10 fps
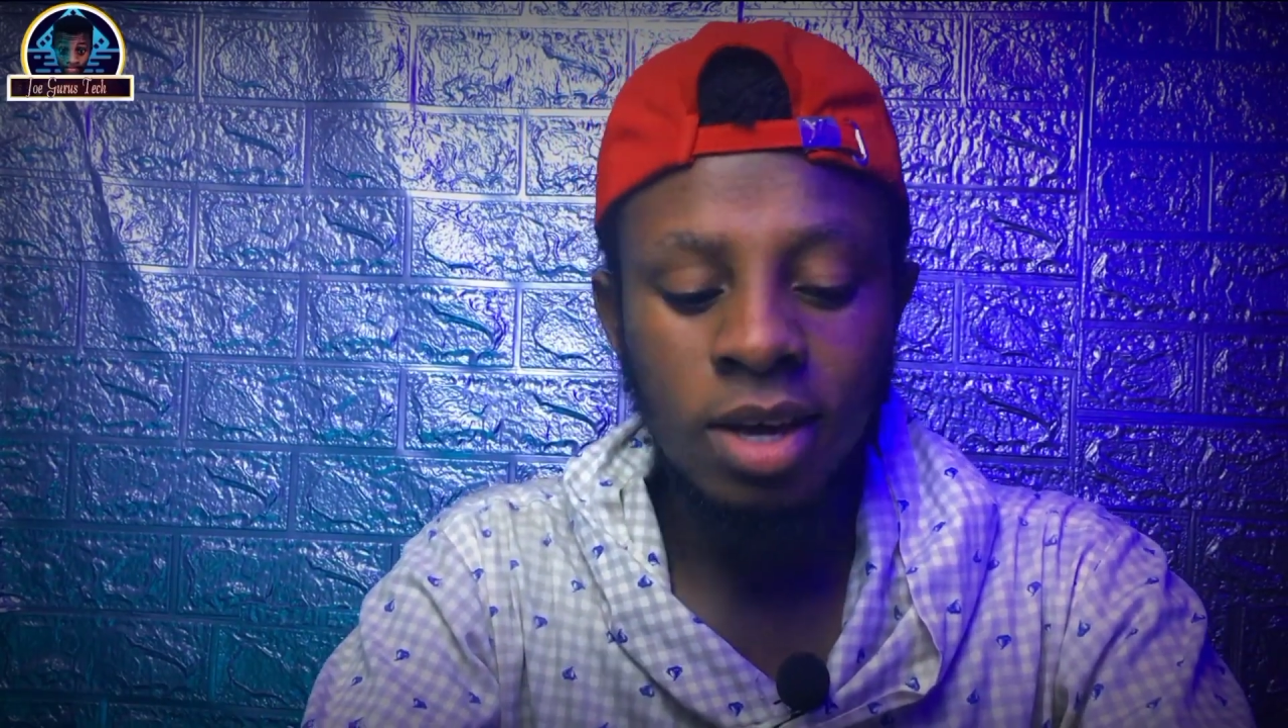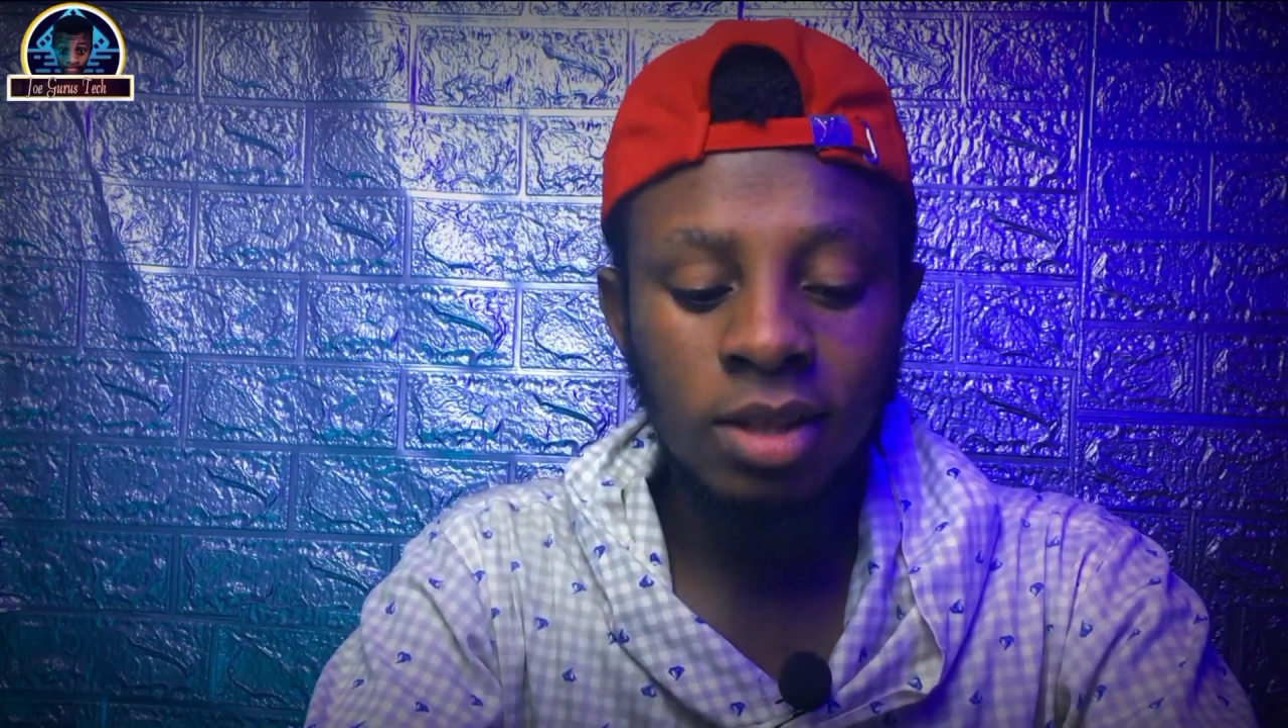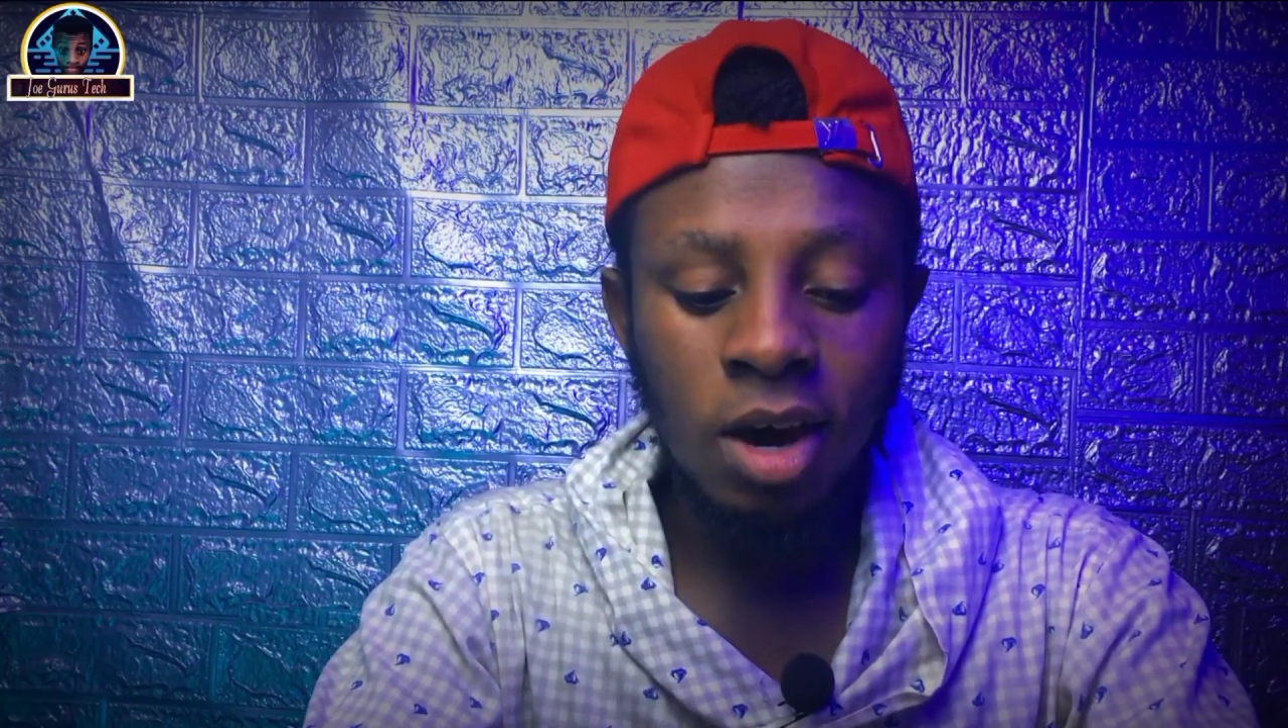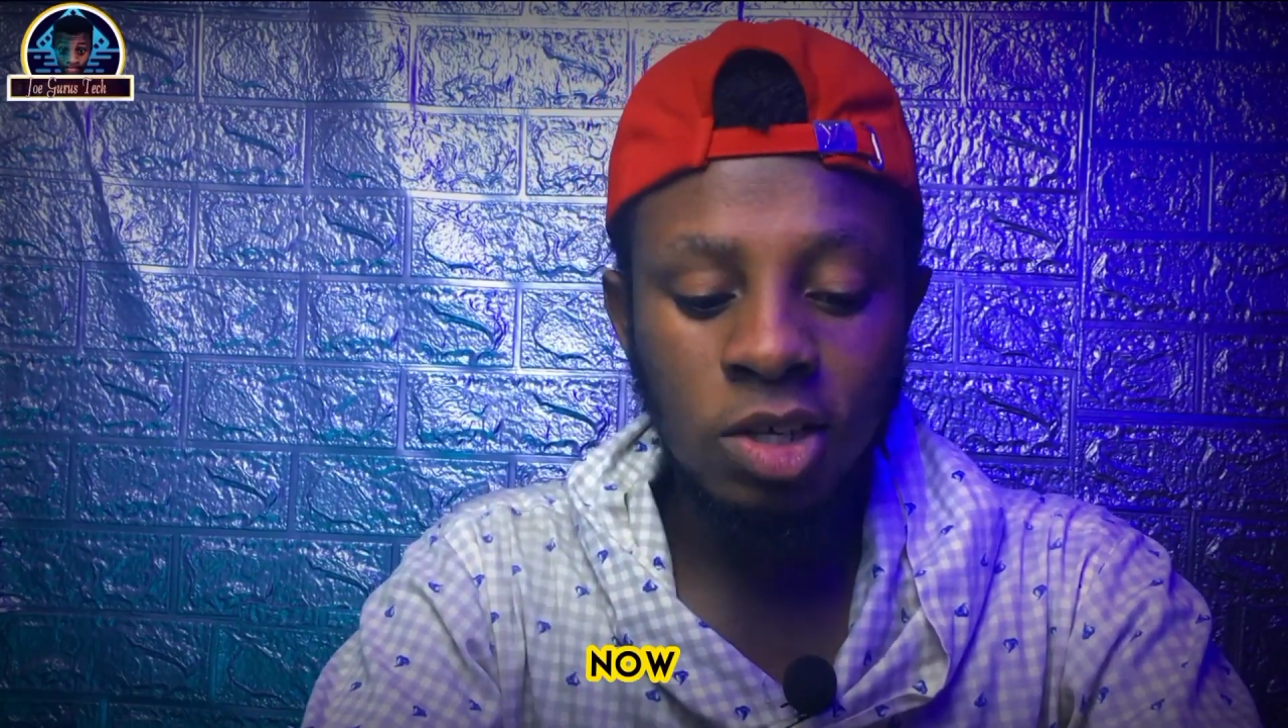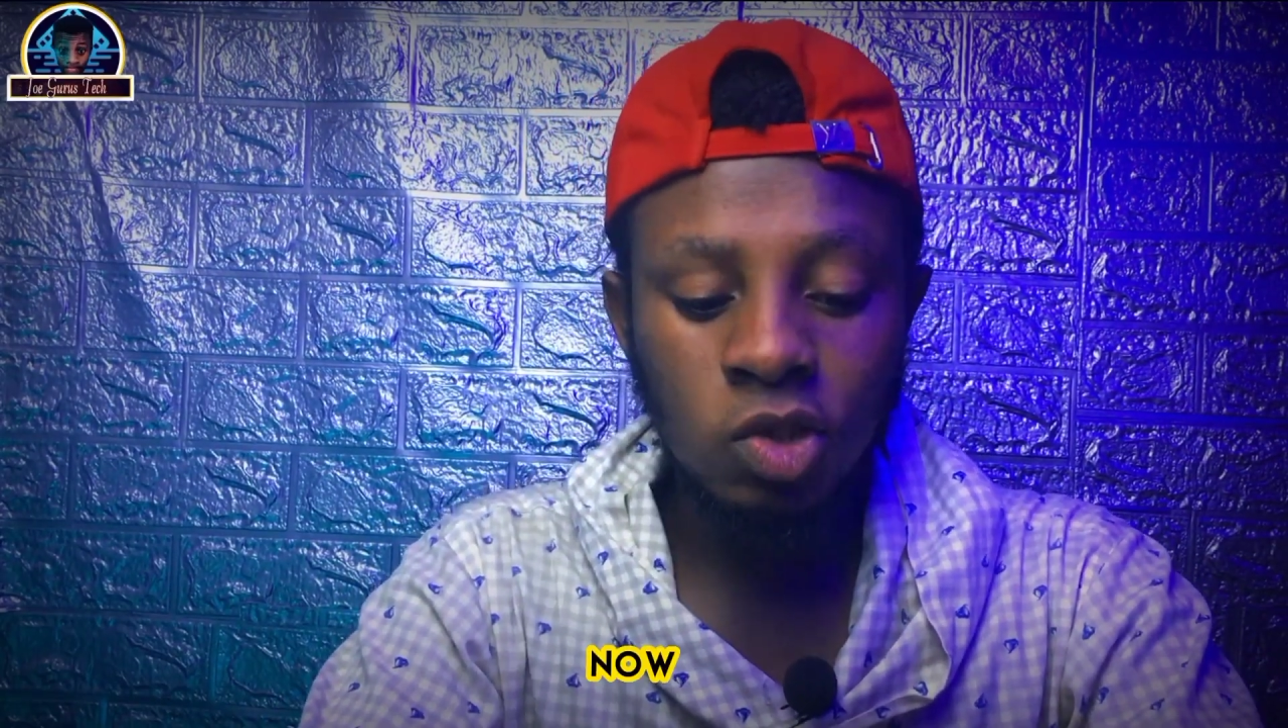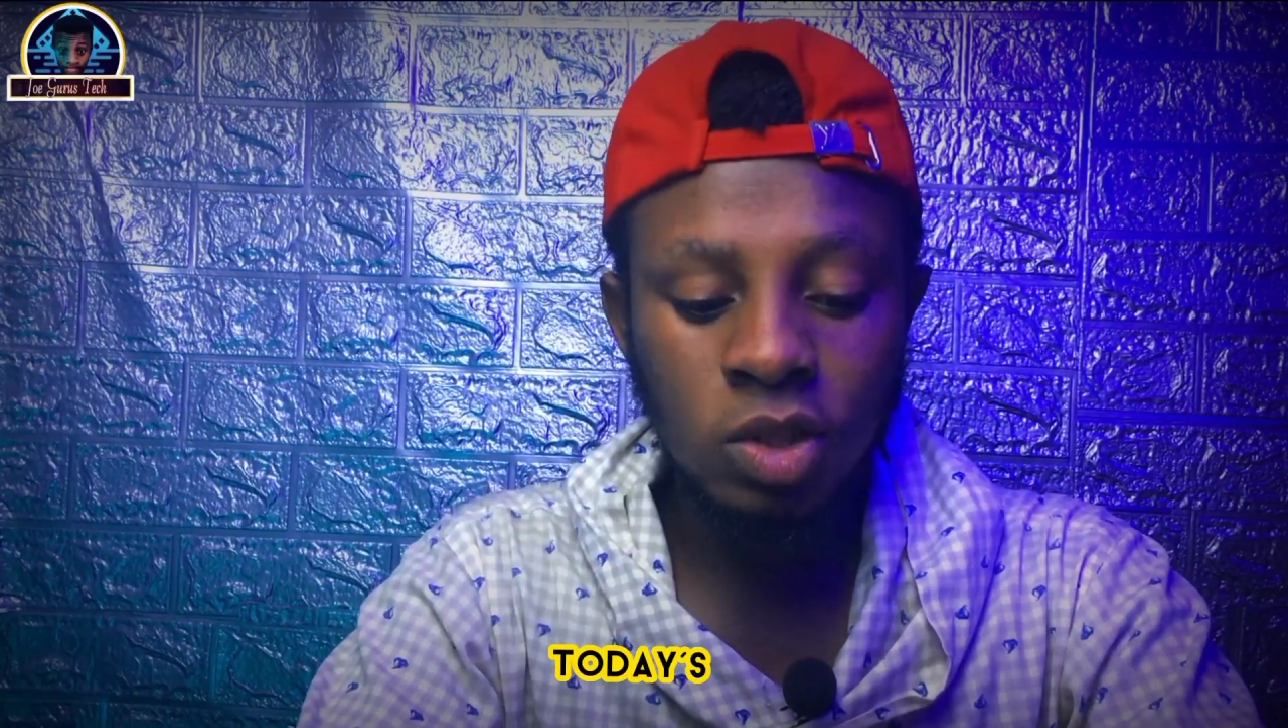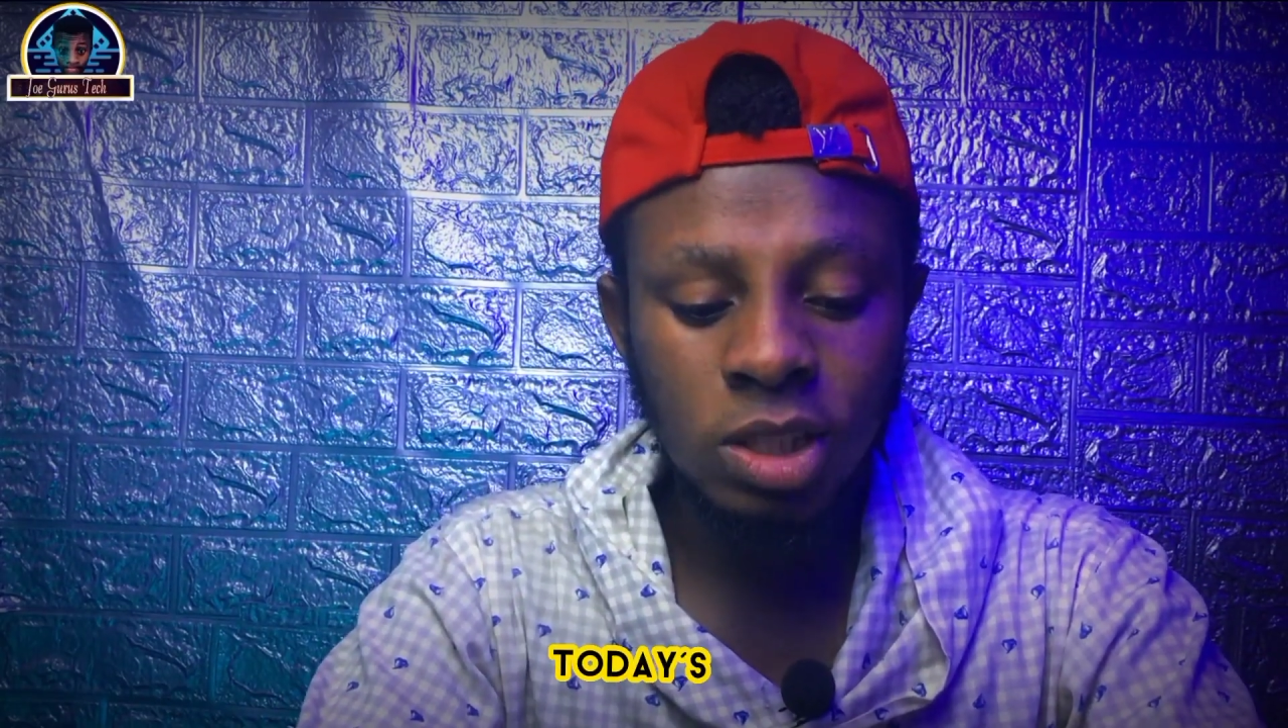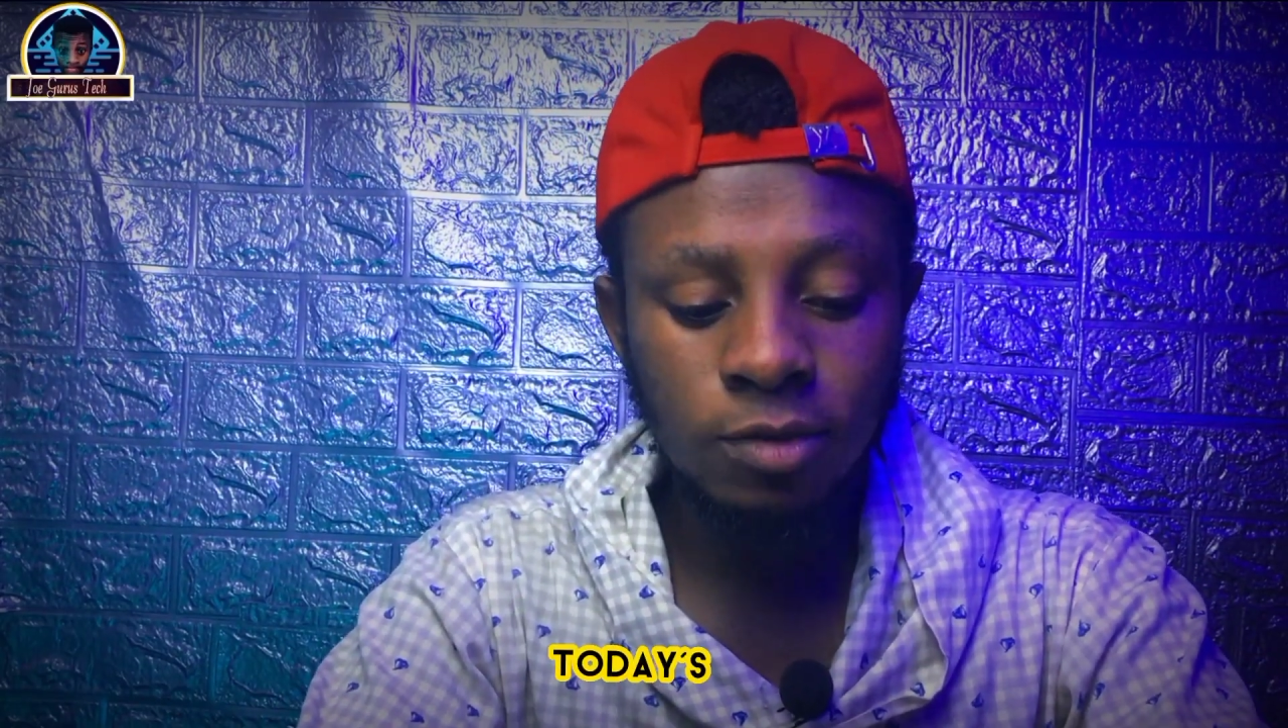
now in today's